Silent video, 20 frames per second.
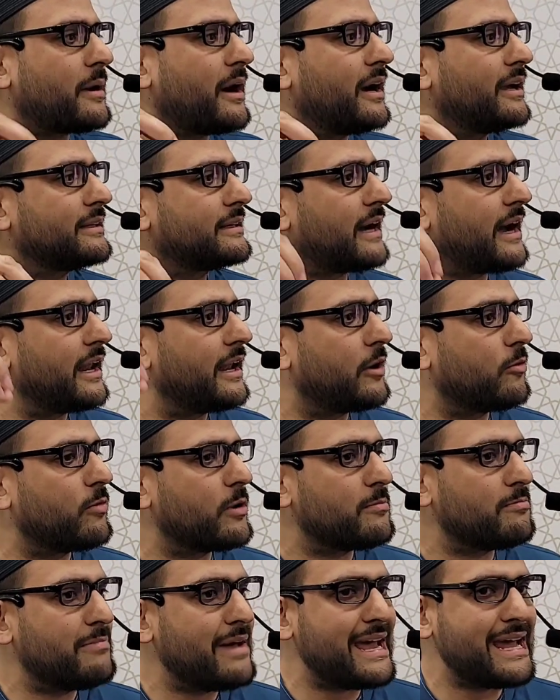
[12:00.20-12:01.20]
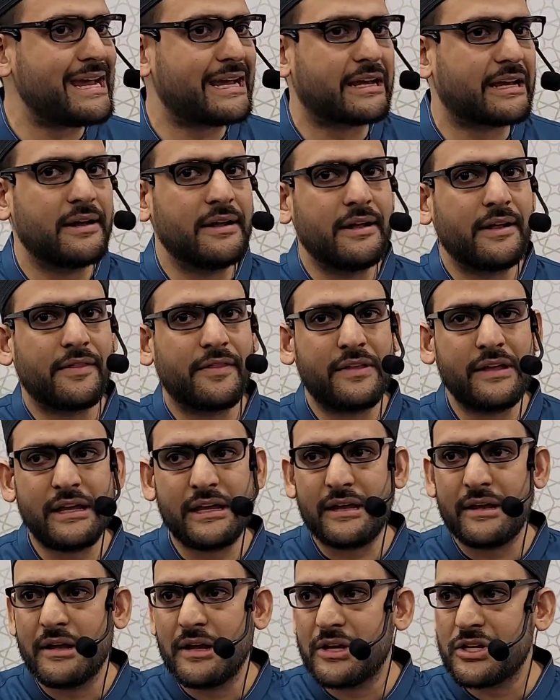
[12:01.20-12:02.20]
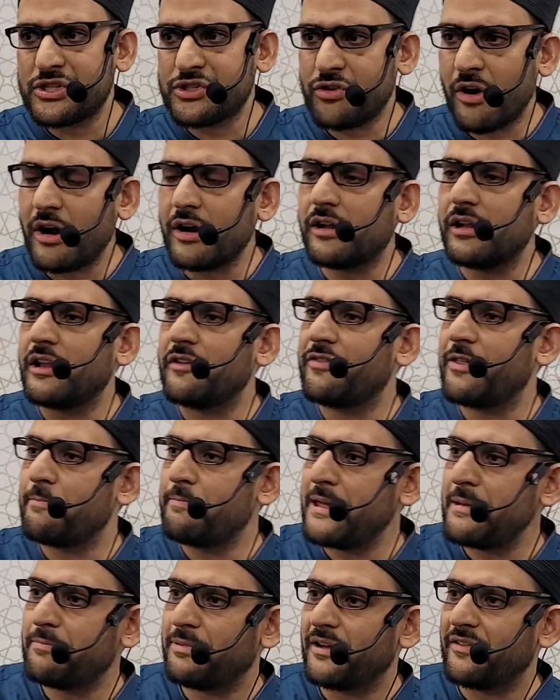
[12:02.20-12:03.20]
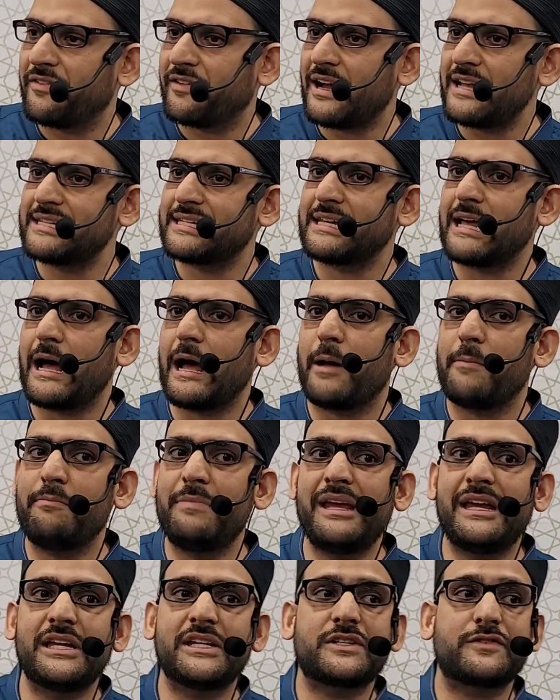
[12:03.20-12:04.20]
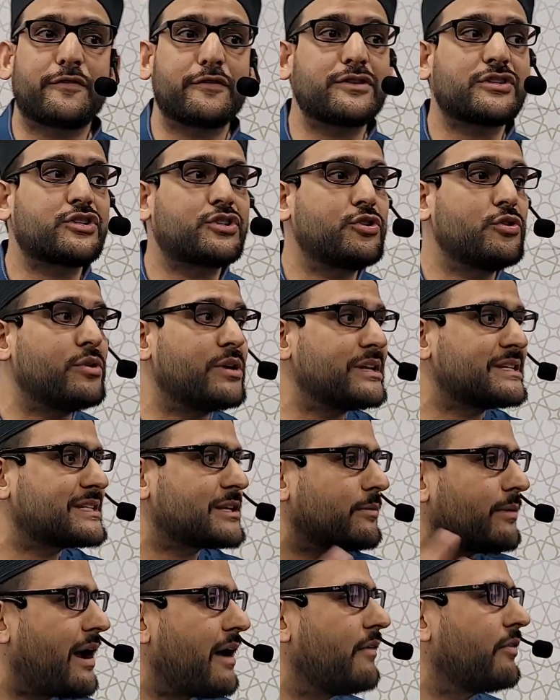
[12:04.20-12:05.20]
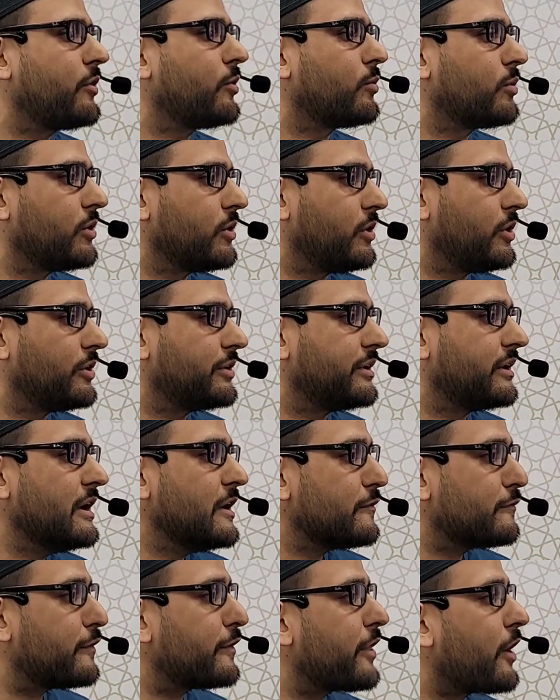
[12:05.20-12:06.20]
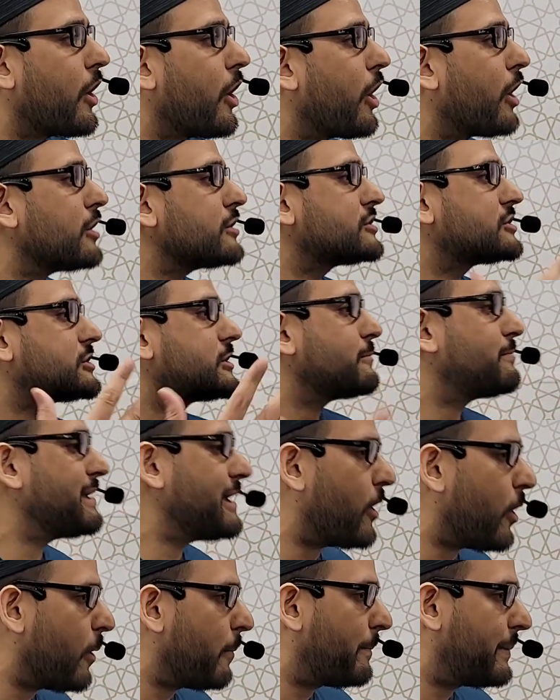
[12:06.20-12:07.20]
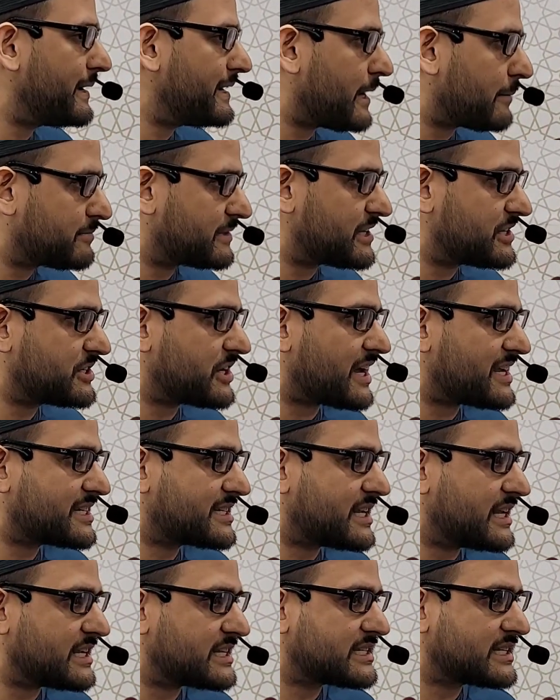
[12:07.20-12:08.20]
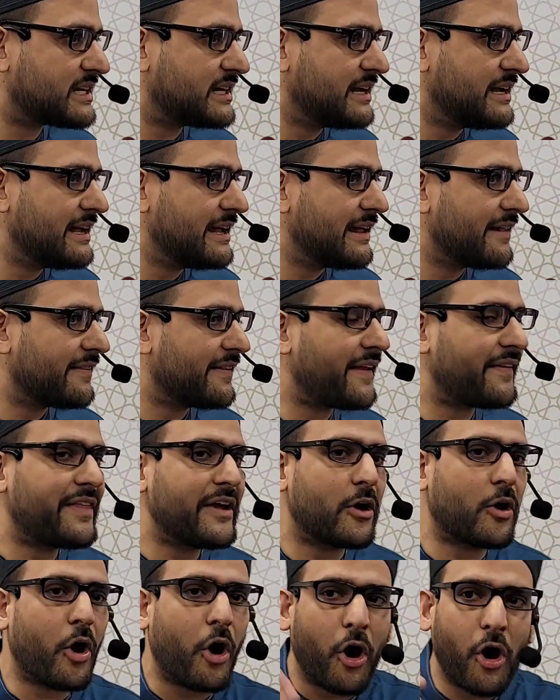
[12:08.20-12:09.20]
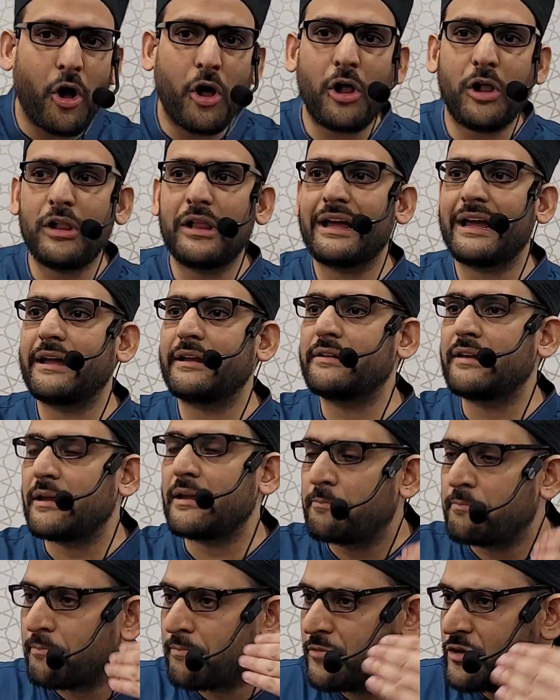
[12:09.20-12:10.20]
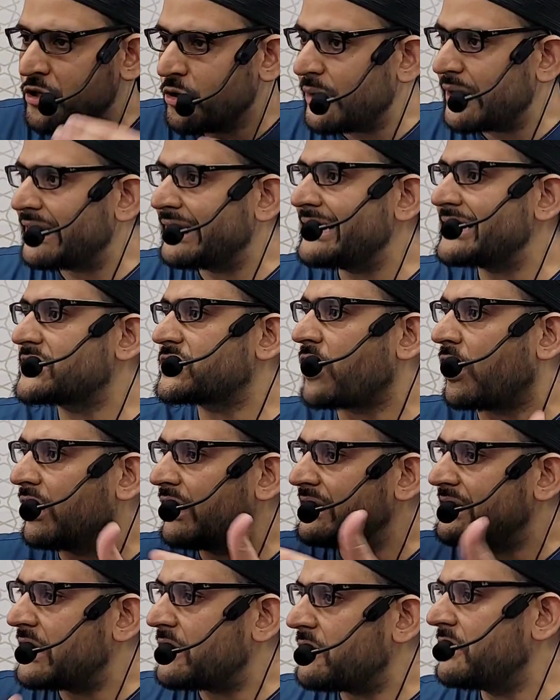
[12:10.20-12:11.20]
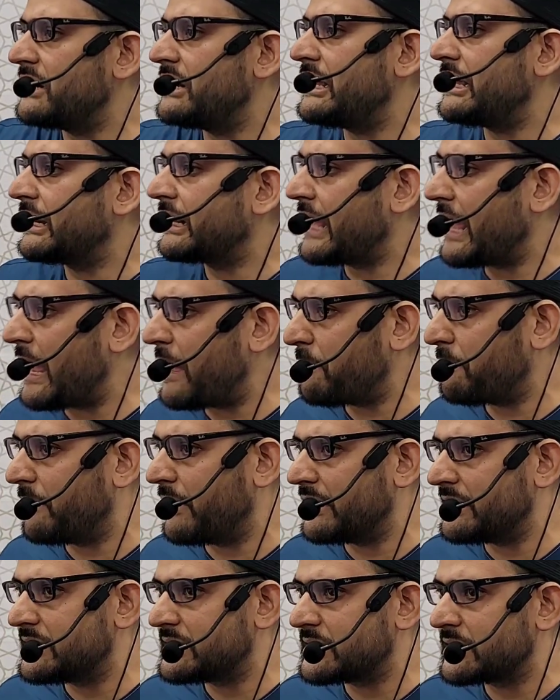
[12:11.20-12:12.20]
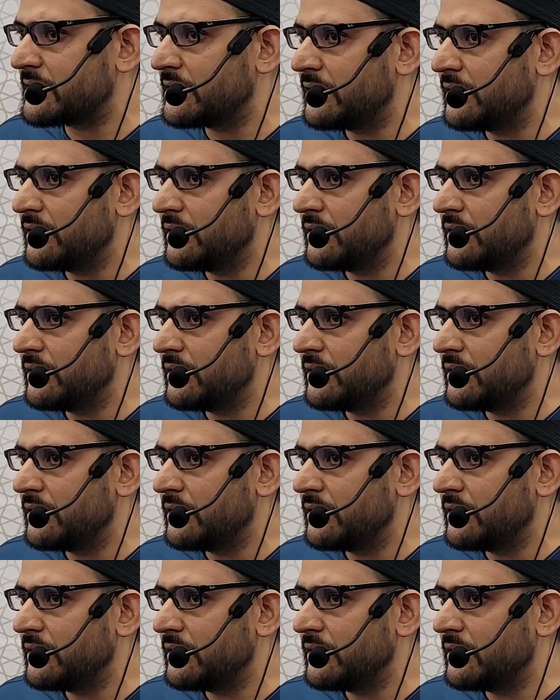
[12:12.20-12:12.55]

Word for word: subhanahu wa ta'ala would make the struggle of the people of Gaza a means for students around the world, for their hearts to be opened up to justice, that they're all doing these solidarity encampments.